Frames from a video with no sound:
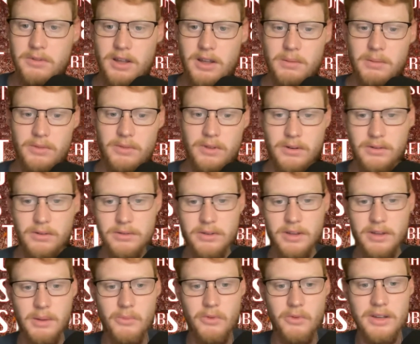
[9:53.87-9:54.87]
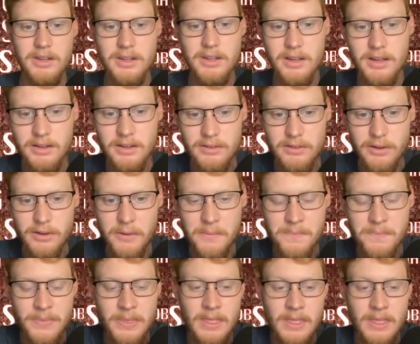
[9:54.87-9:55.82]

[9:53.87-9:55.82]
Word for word: Cam Little game winning kick. So